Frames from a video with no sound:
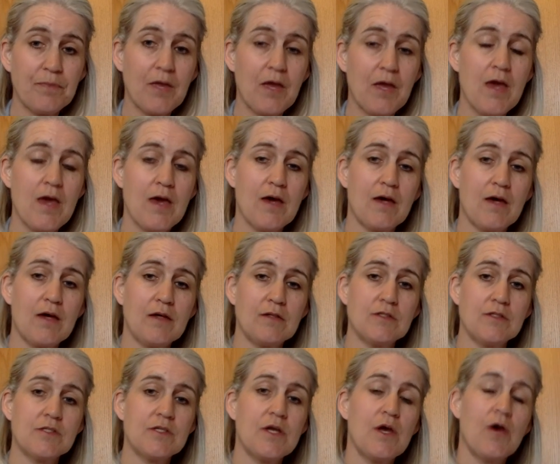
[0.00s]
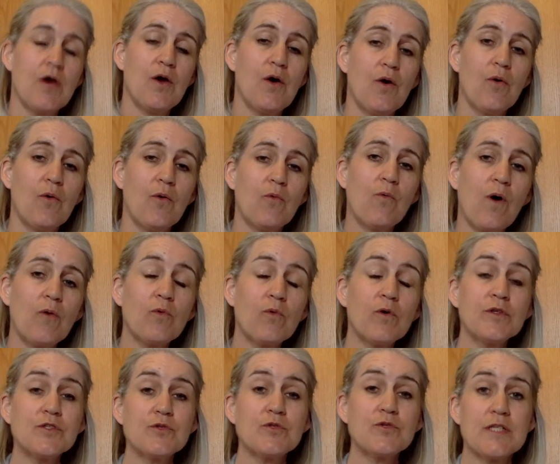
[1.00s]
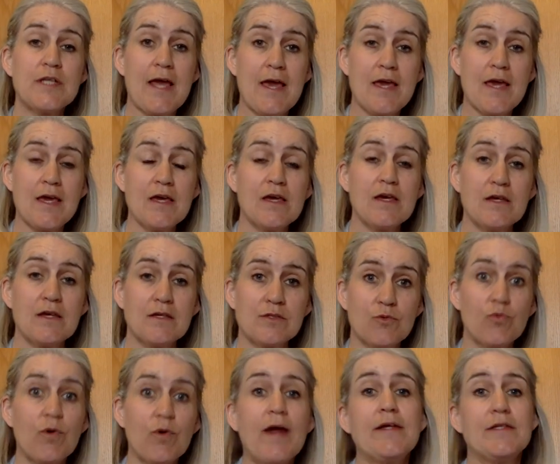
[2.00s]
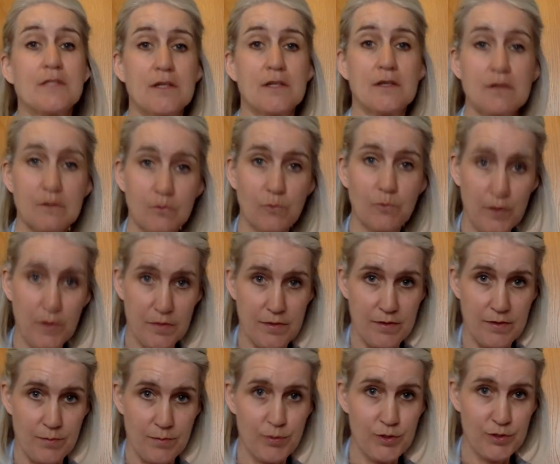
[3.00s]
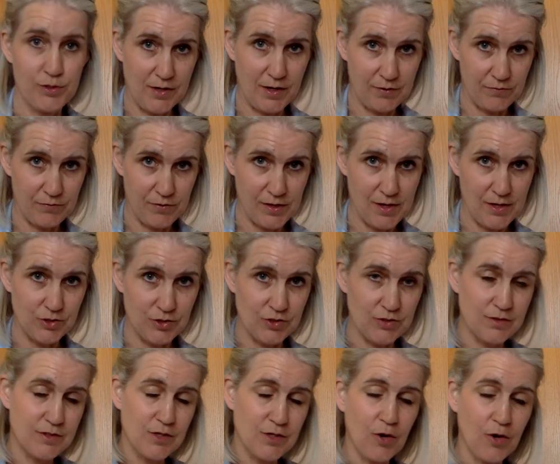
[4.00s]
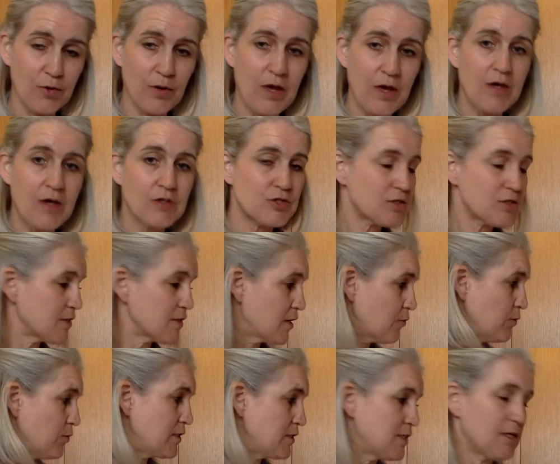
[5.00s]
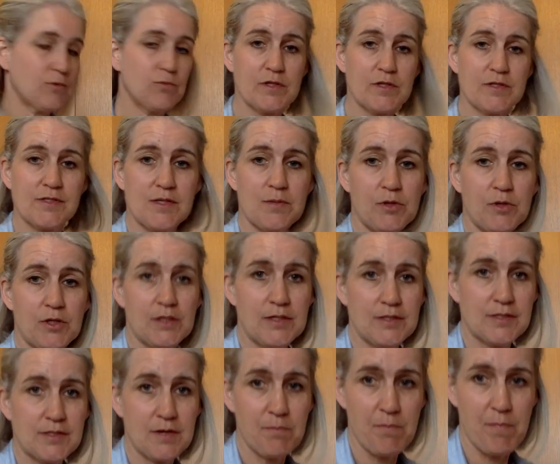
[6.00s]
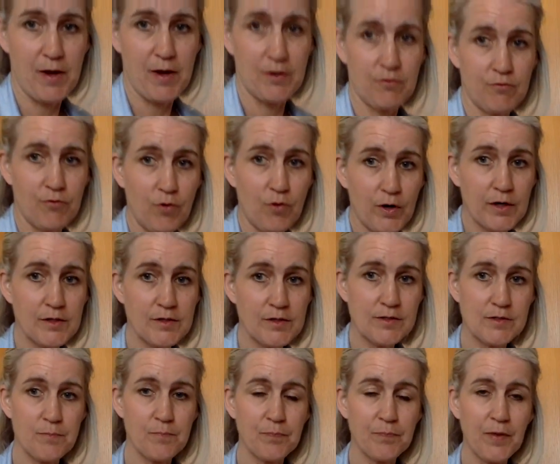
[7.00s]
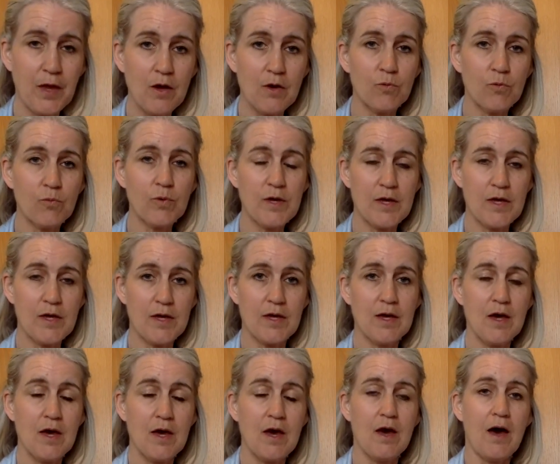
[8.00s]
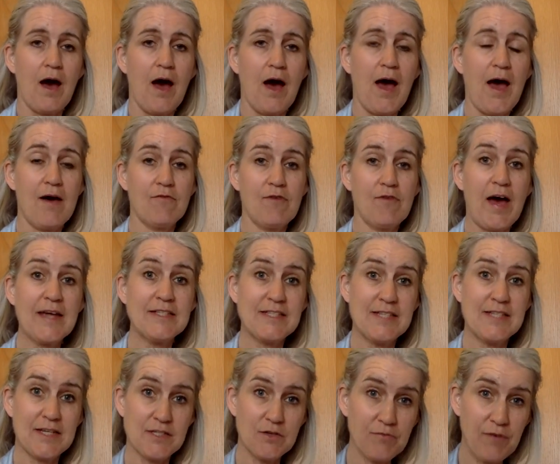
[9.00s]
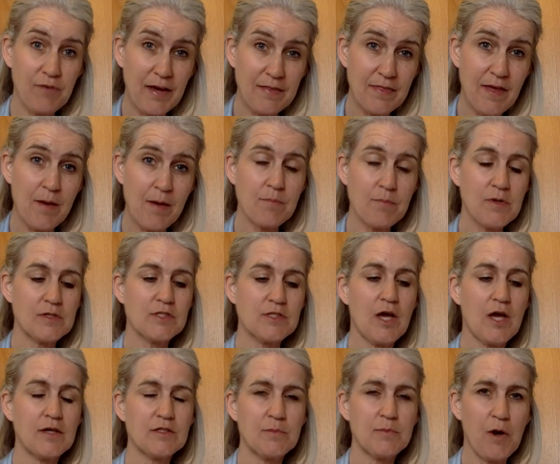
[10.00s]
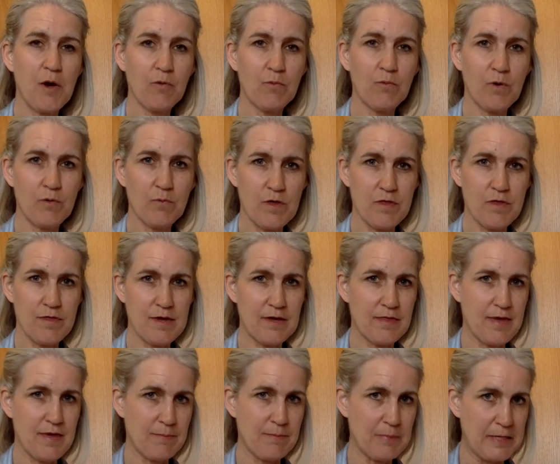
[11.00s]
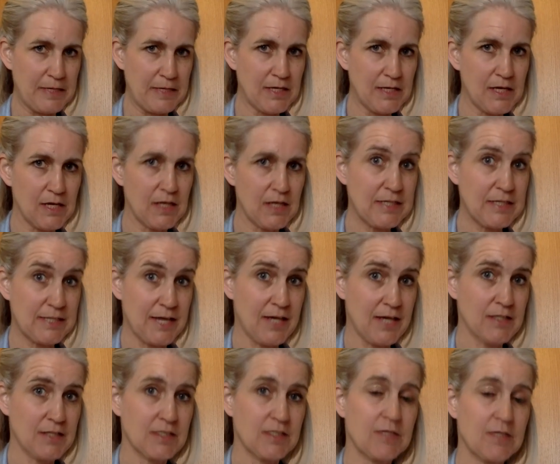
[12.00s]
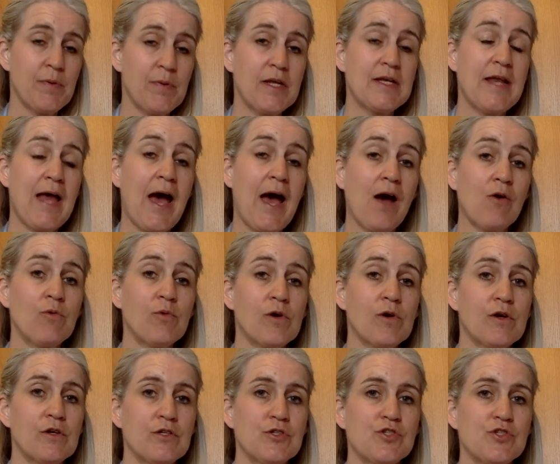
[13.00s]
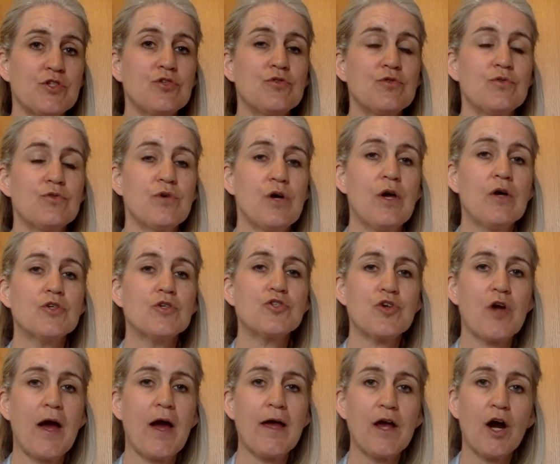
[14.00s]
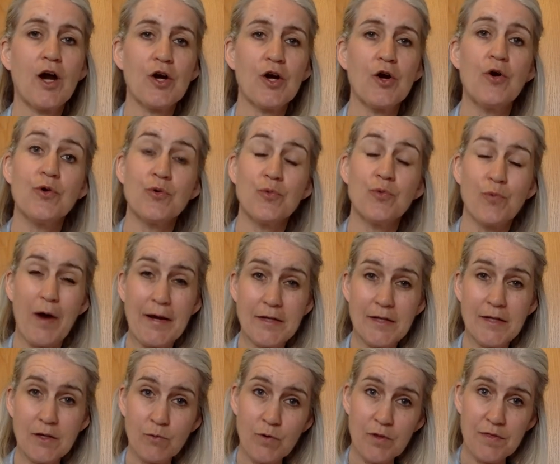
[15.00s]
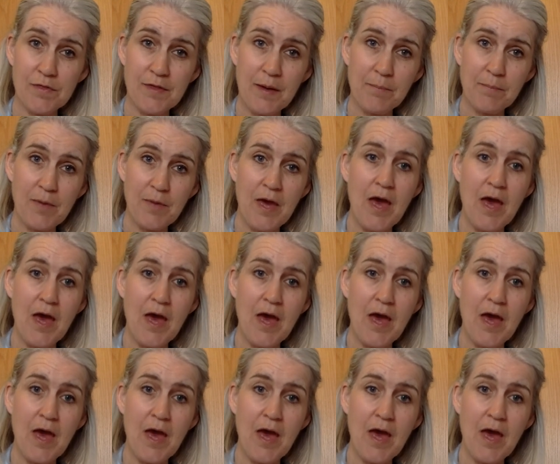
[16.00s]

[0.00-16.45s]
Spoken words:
And what we'll do today is write with personification. So, just like we did with similes and metaphors, we have identified them, talked about what we think they mean in a text, but now we're going to try our own writing with them.